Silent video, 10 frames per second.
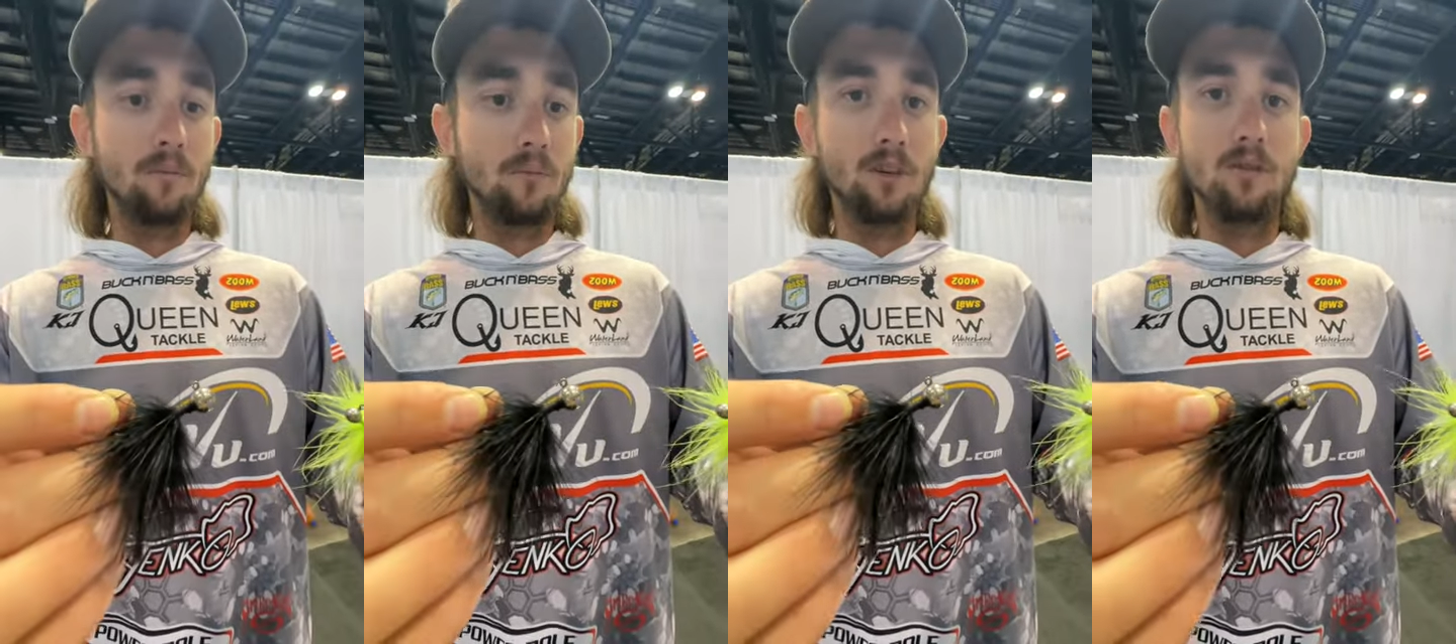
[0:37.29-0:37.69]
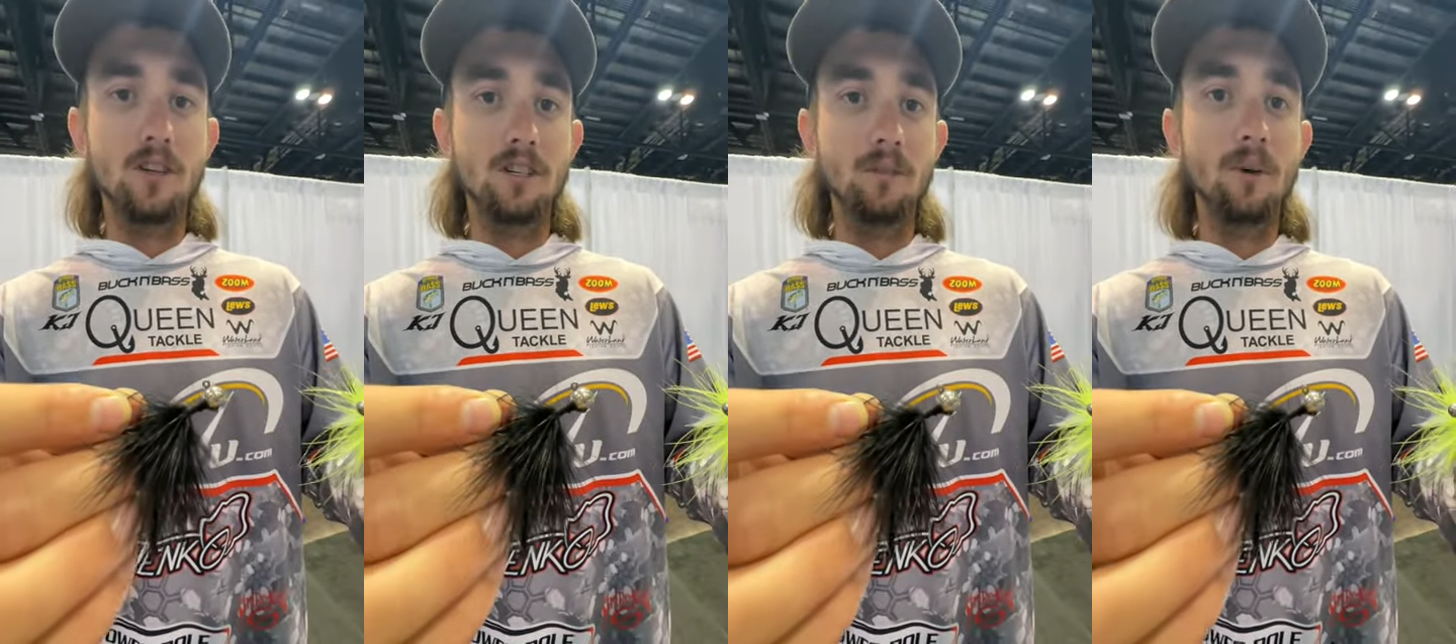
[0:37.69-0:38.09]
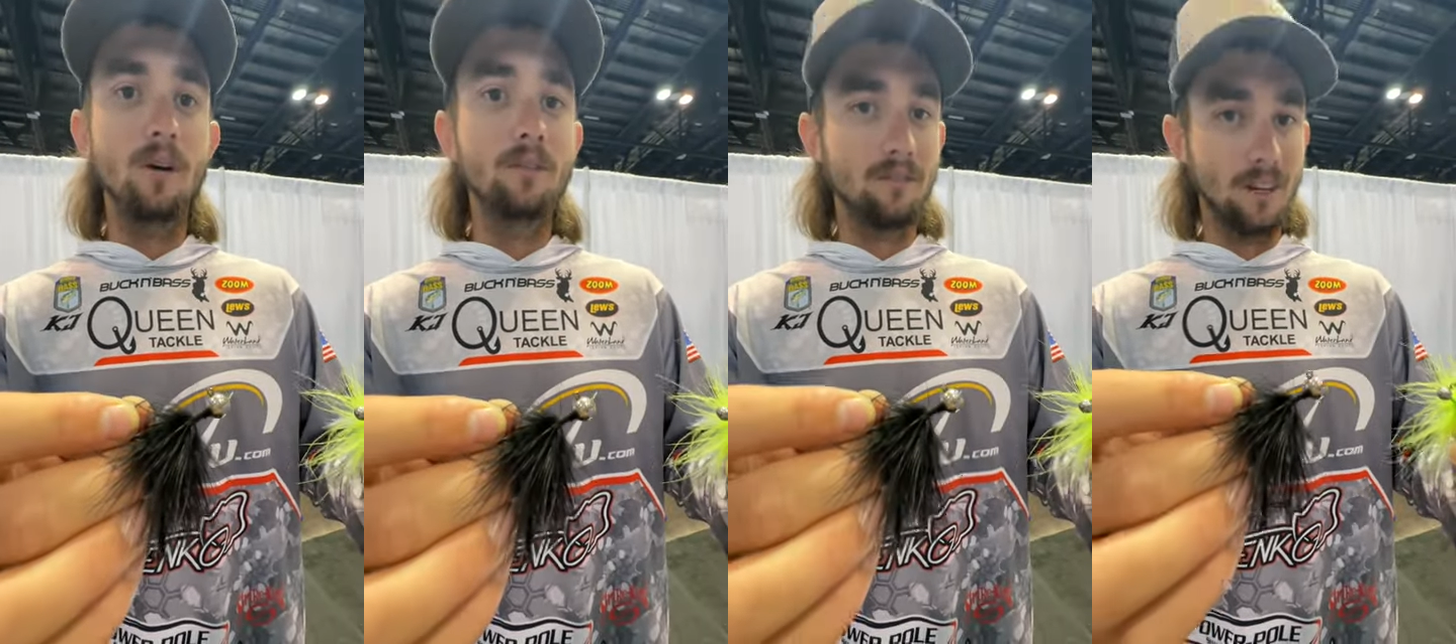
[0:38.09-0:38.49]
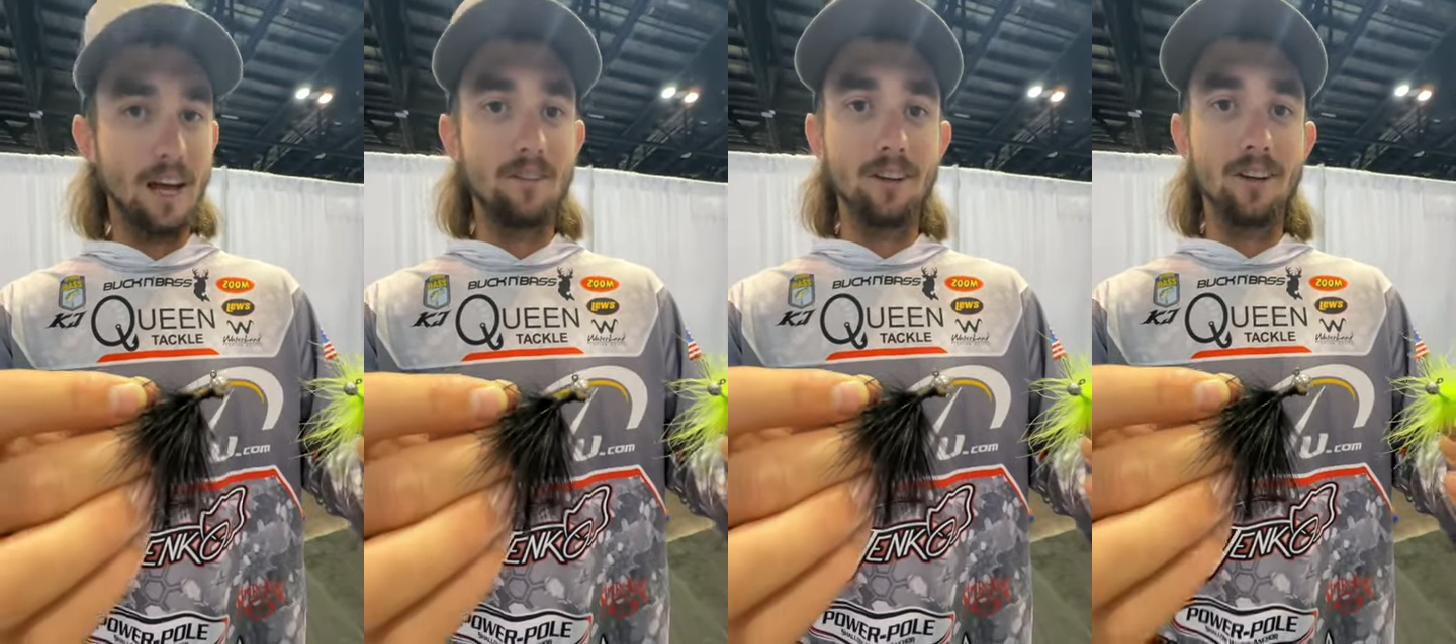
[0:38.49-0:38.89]
put fish in the boat, and
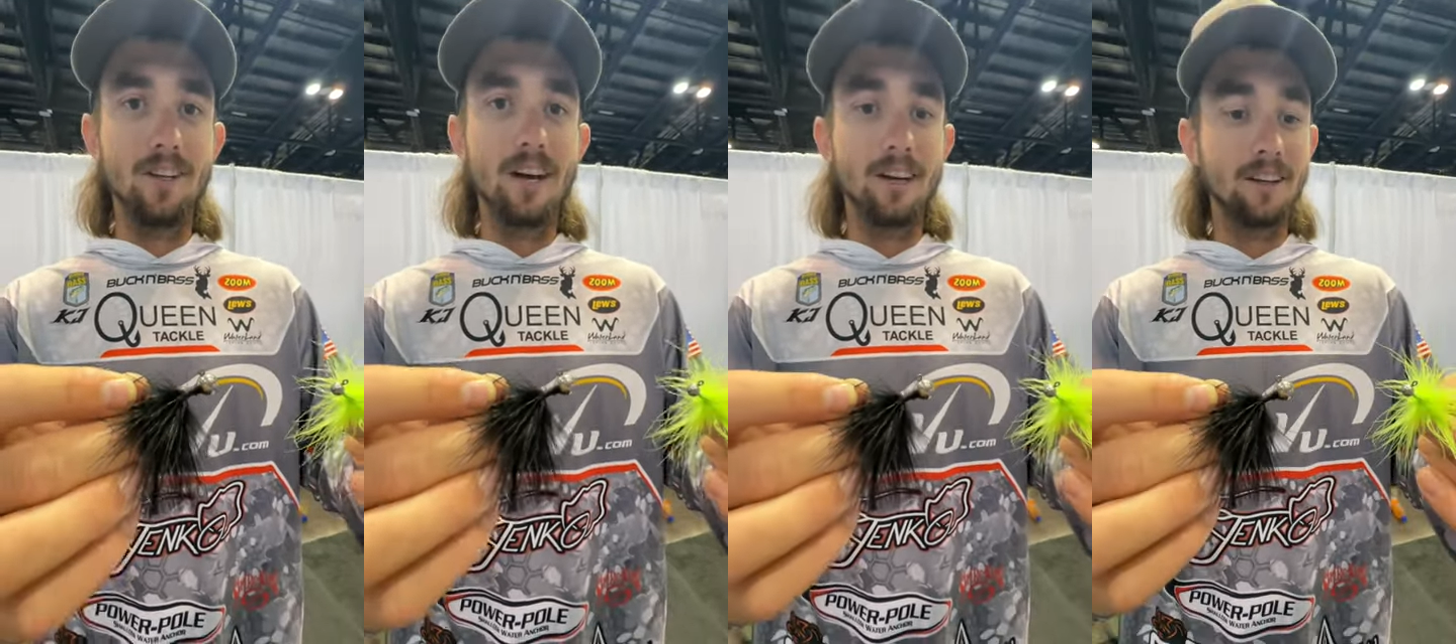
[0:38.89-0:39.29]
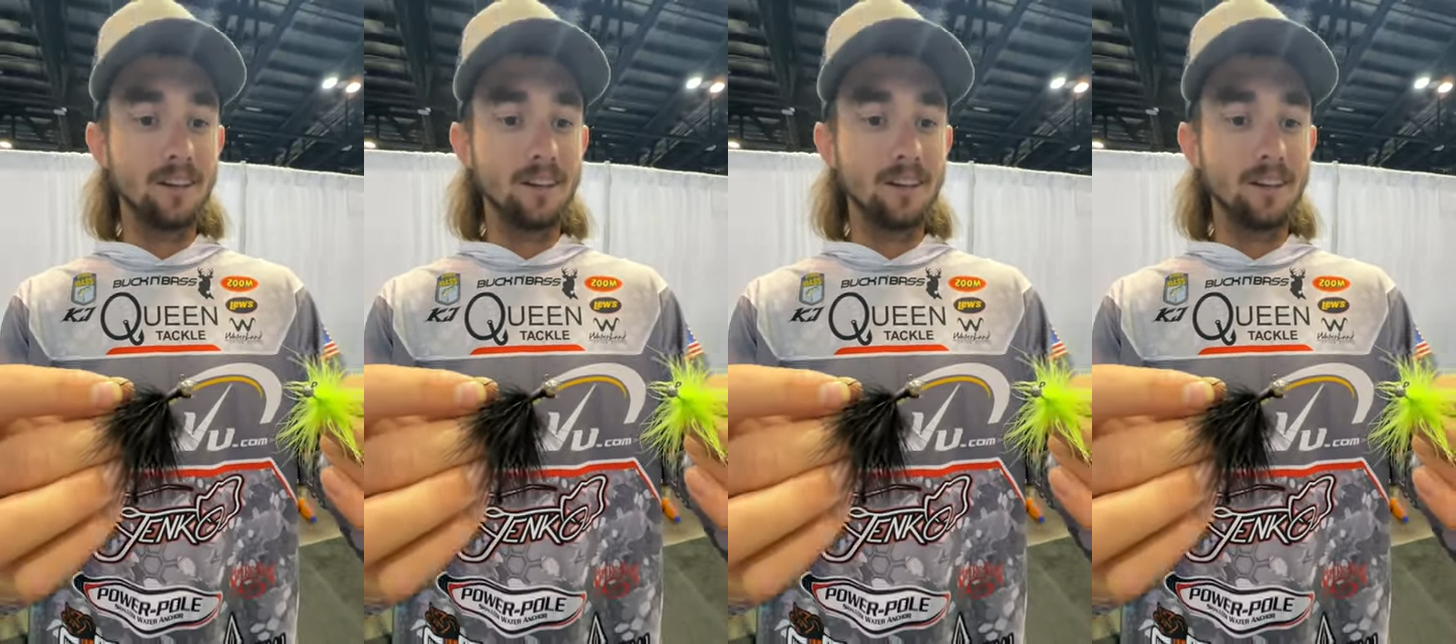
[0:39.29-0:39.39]
have a good day.